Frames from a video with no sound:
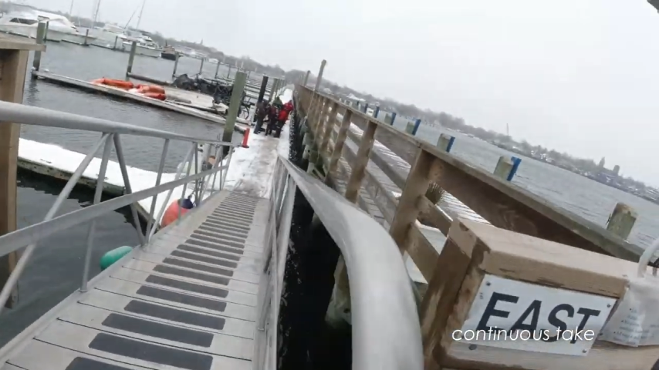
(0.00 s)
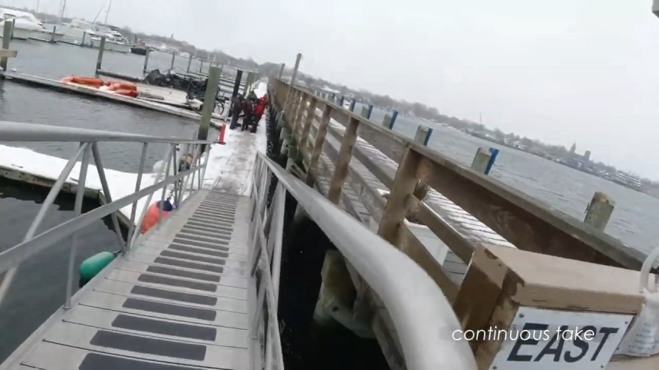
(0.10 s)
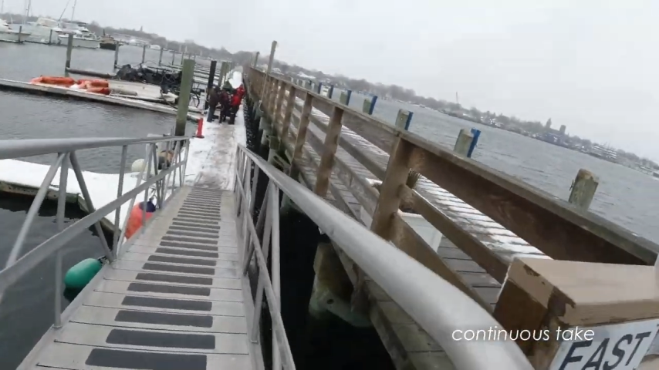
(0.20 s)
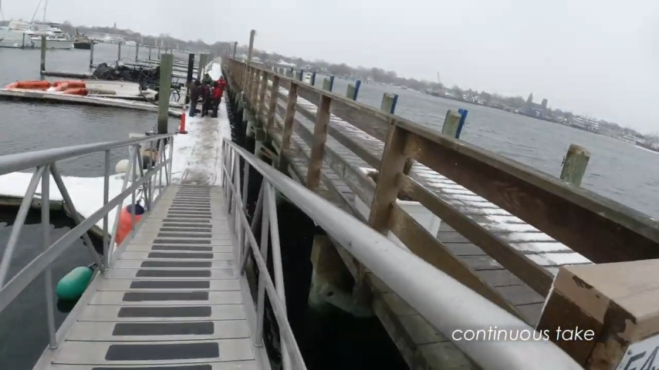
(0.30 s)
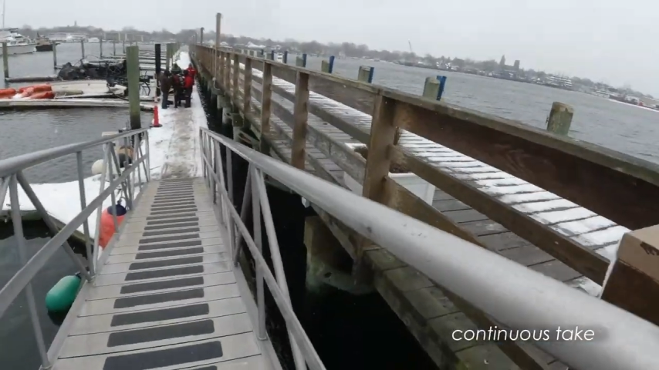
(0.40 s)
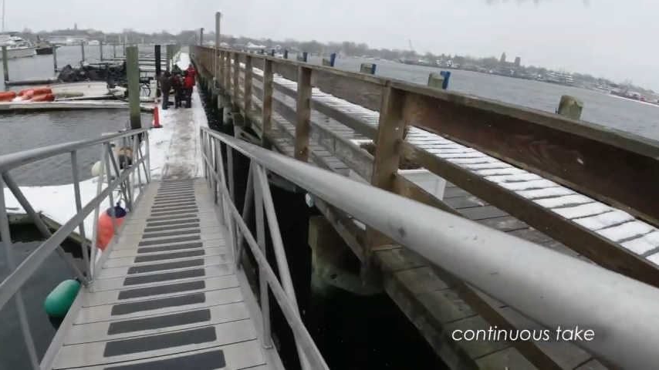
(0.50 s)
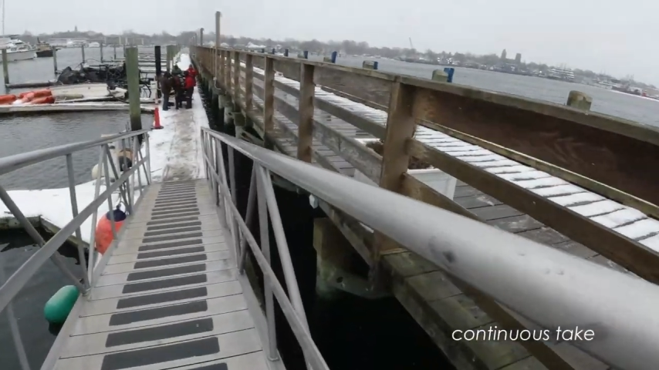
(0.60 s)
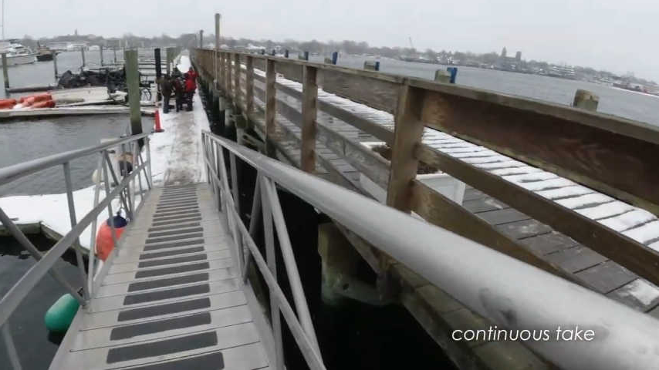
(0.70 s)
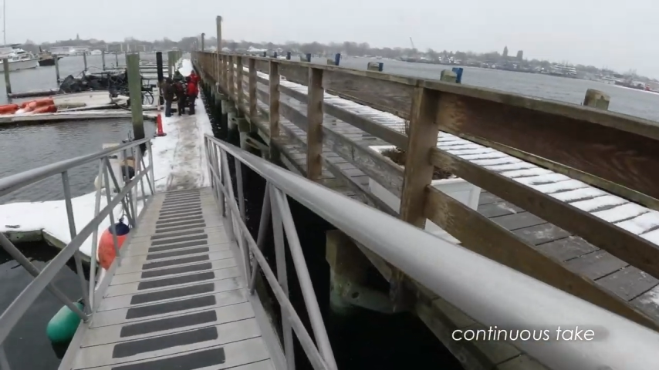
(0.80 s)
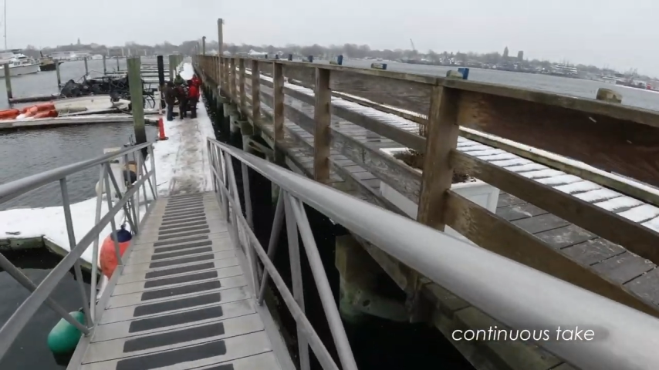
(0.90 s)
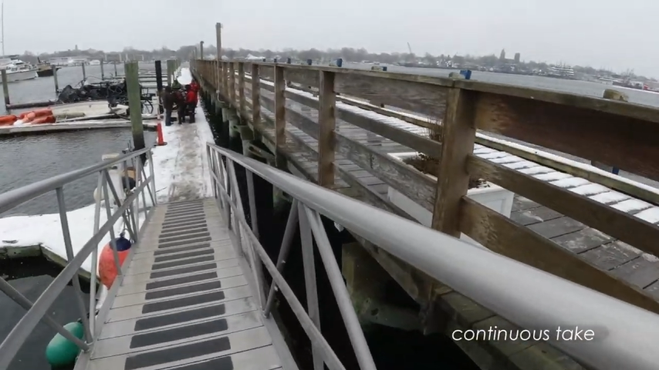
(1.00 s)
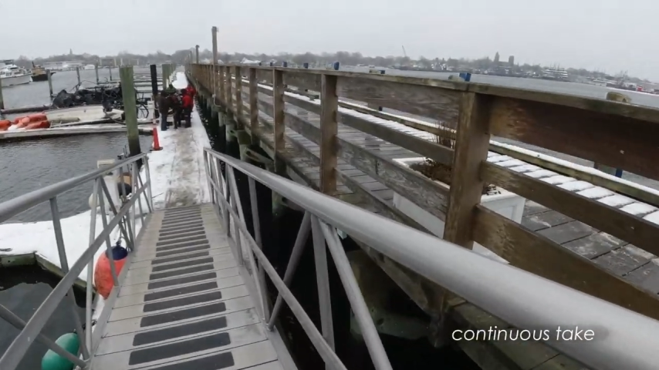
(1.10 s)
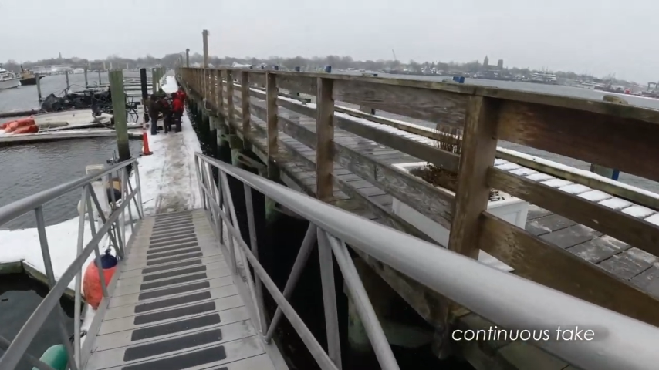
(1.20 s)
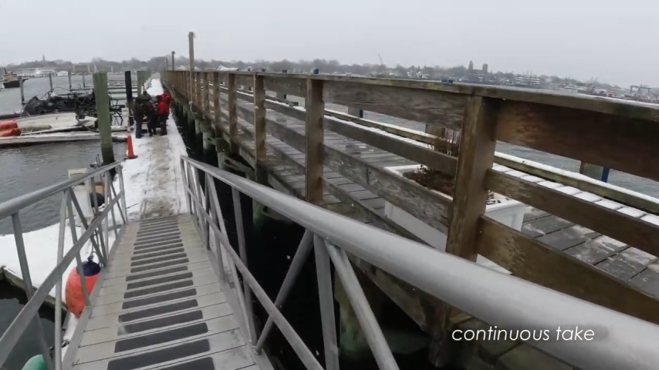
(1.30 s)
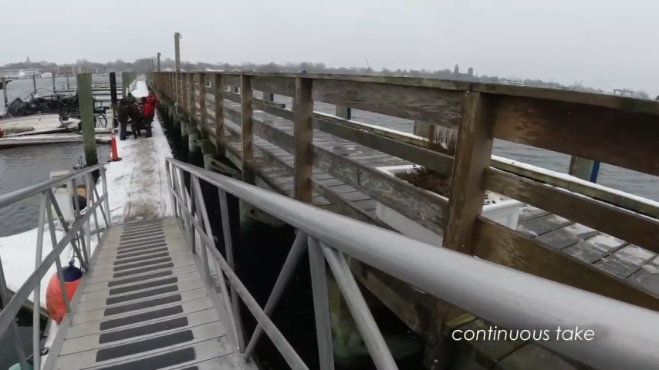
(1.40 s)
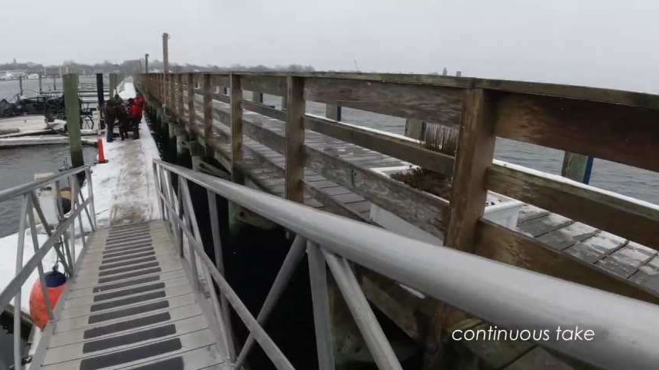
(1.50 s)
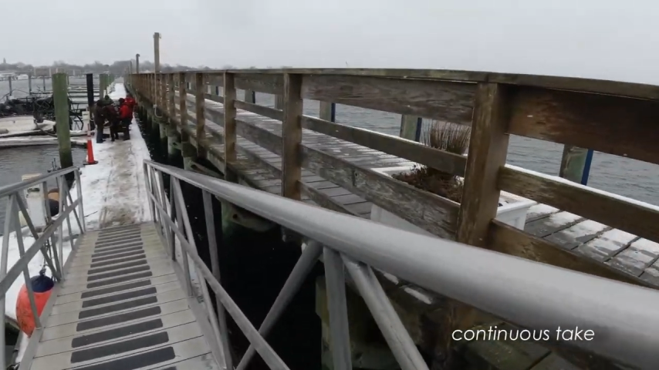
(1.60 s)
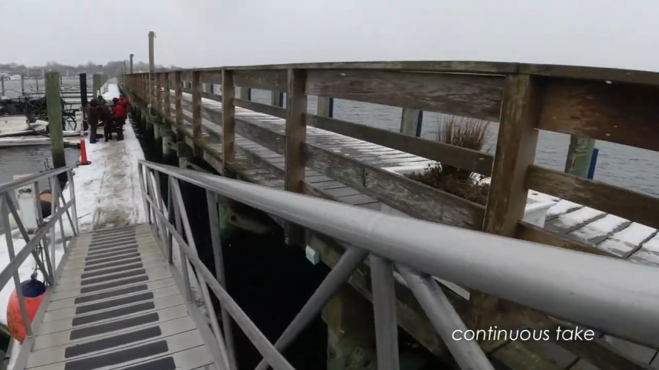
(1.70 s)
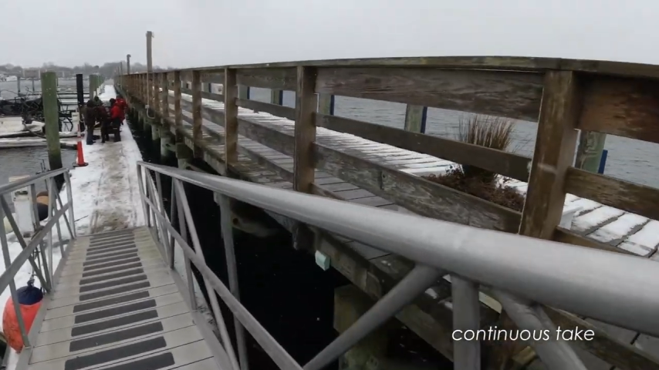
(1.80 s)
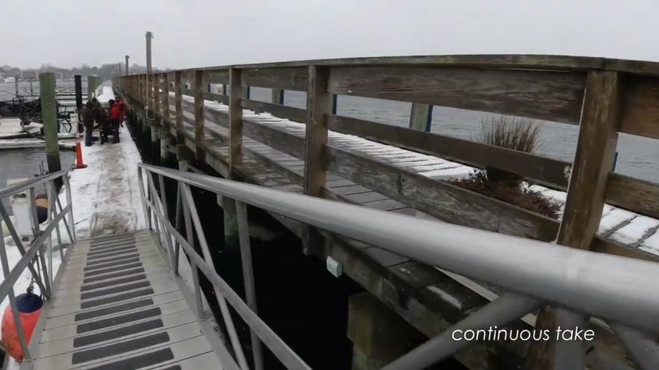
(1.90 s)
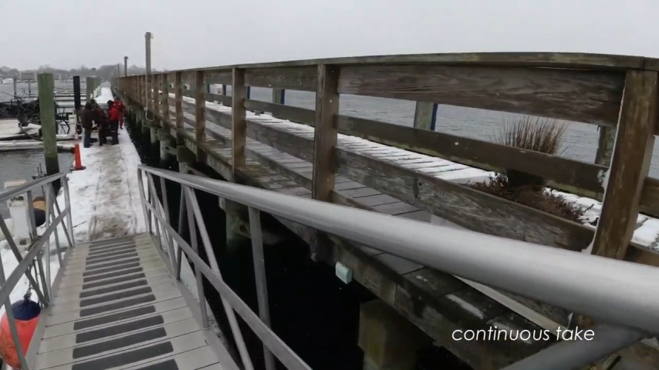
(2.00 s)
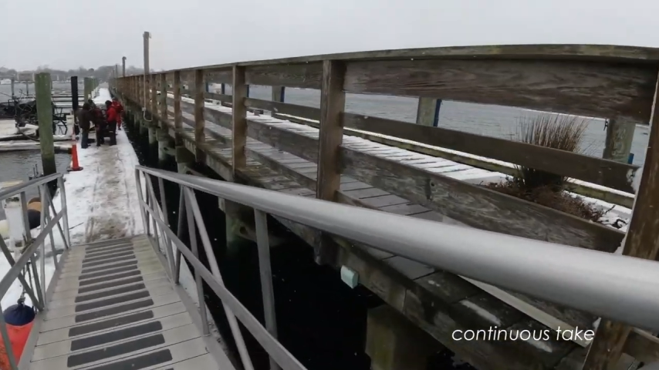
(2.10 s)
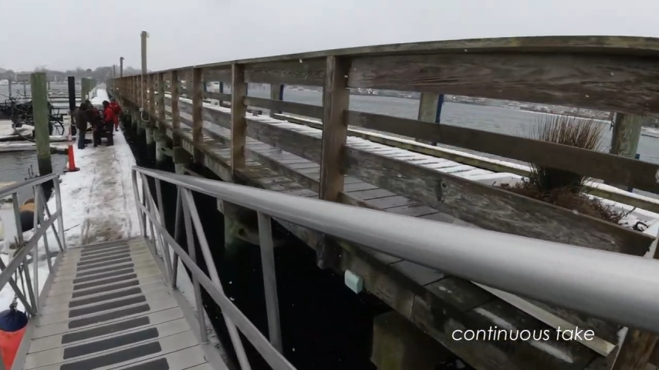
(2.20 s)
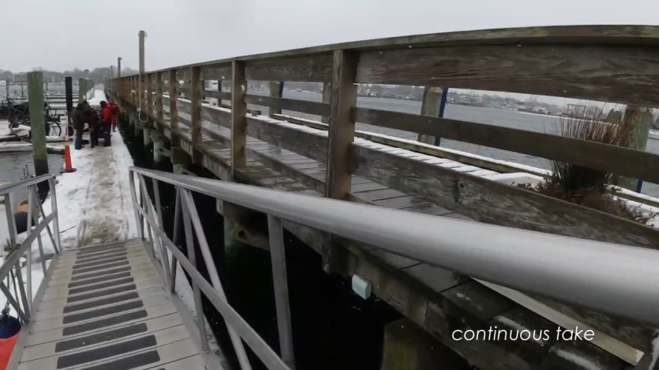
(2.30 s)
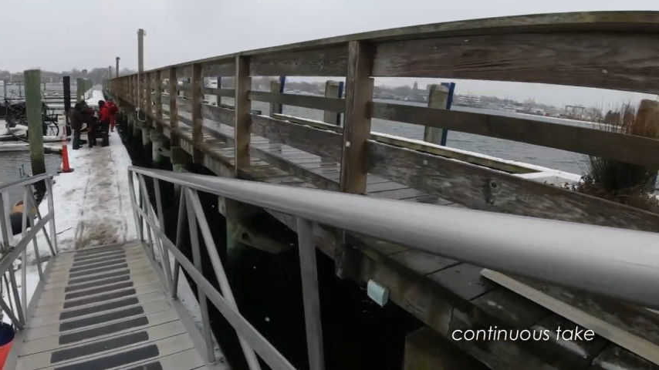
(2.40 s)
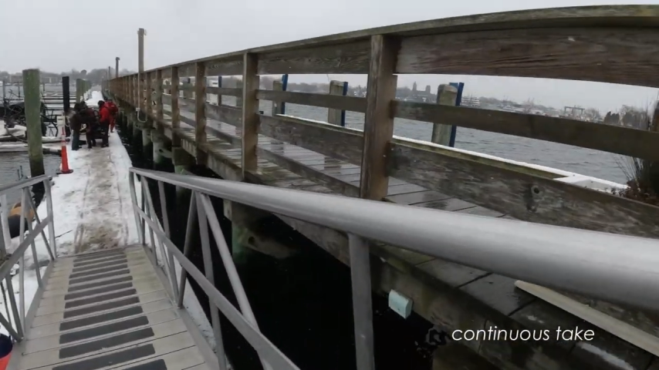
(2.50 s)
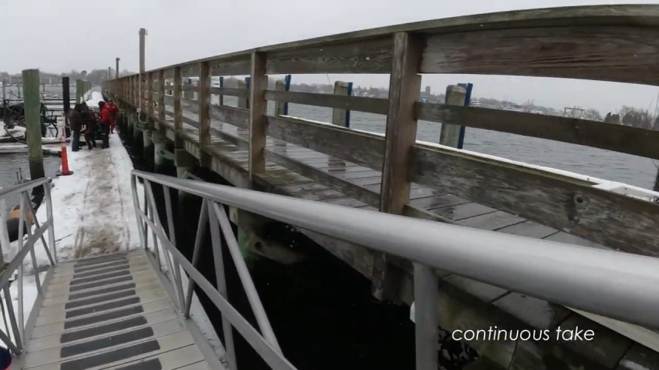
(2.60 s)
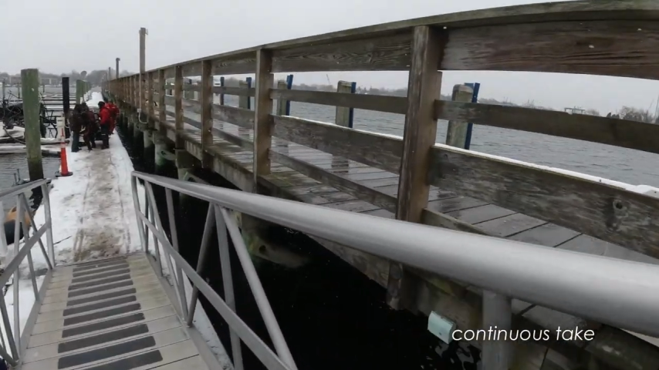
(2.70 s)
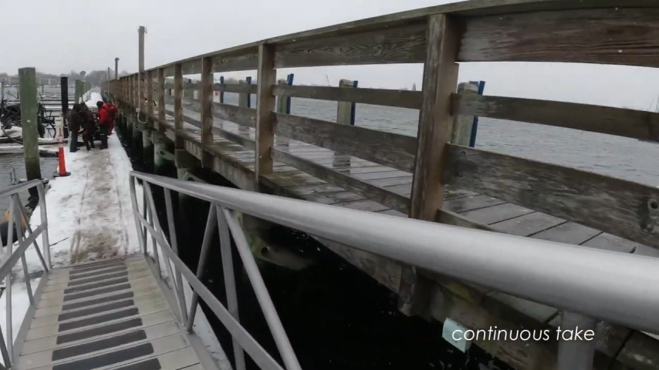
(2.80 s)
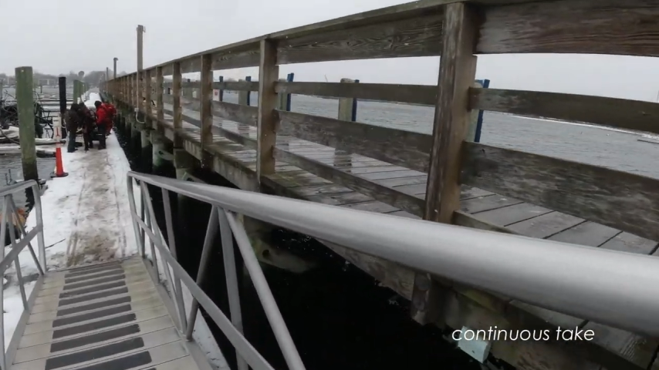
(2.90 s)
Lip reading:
[unreadable: no face in view]